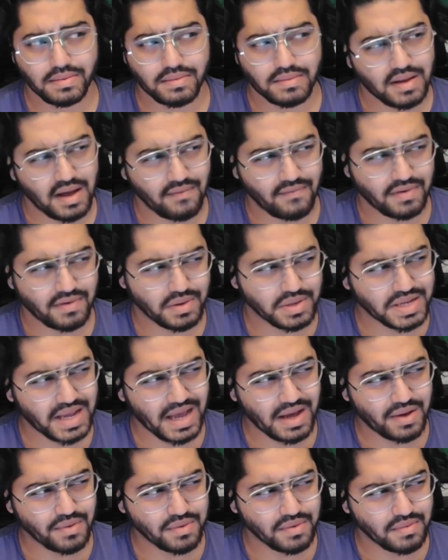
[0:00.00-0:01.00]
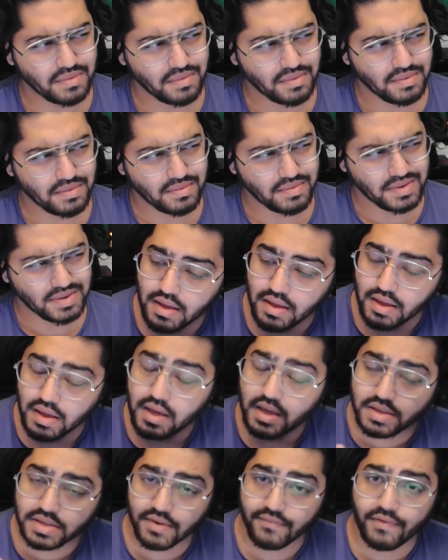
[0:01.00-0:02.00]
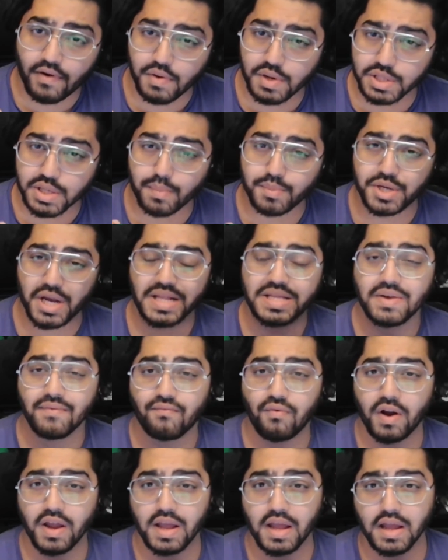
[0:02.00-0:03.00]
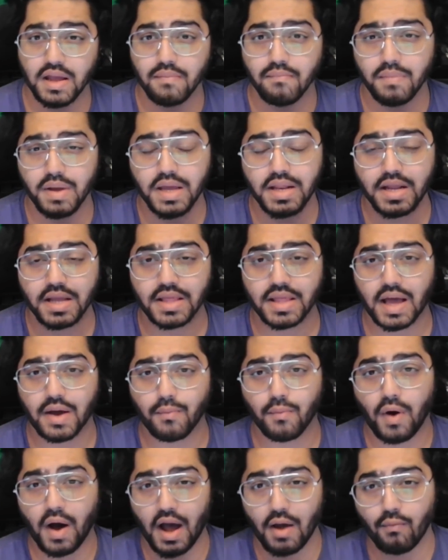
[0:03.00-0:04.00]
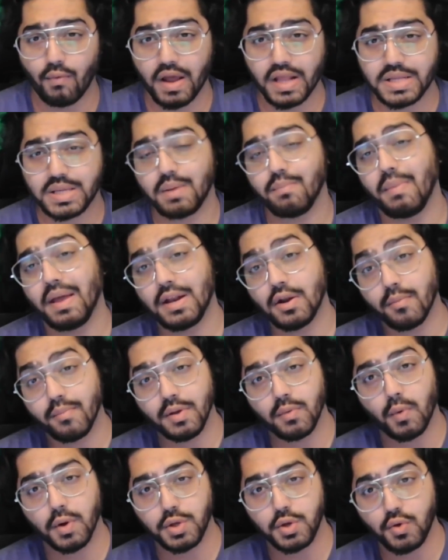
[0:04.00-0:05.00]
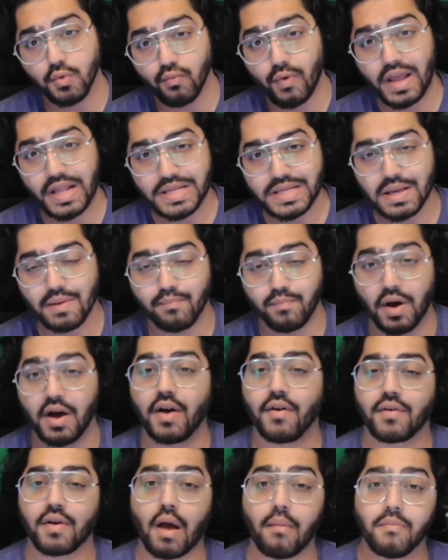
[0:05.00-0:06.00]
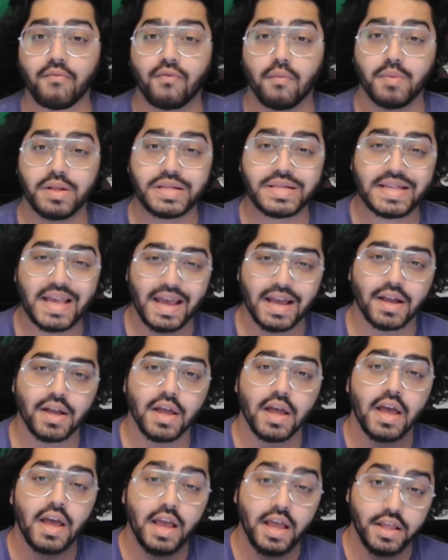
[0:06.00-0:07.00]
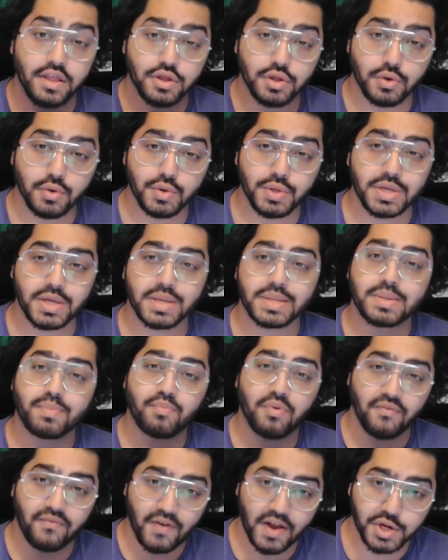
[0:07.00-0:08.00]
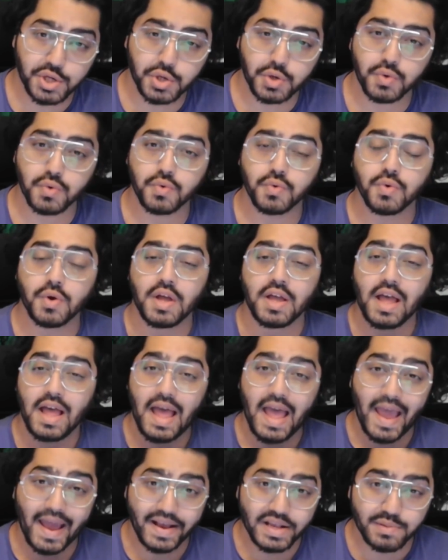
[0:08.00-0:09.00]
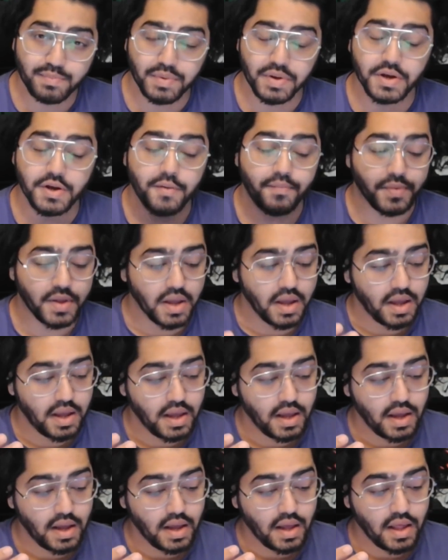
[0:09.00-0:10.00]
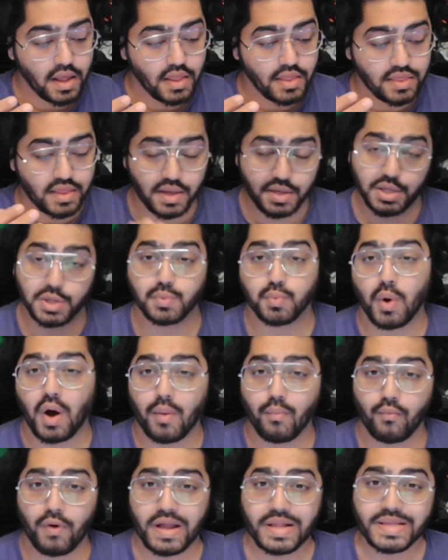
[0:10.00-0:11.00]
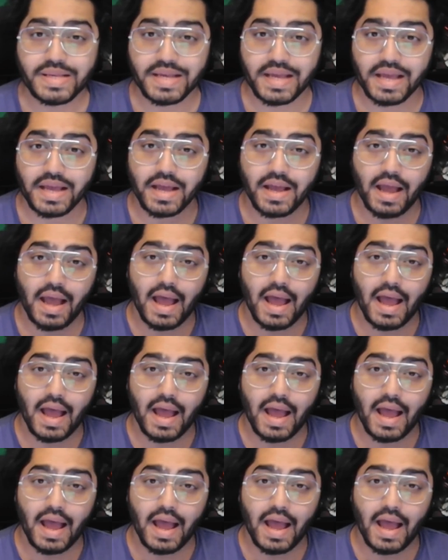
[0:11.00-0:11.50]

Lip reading: I've lost count. It is a very subjective rating, meaning that what I rate it may not be what you rate it, but coming from a tech enthusiast, professional, expert, this is what I'm rating it.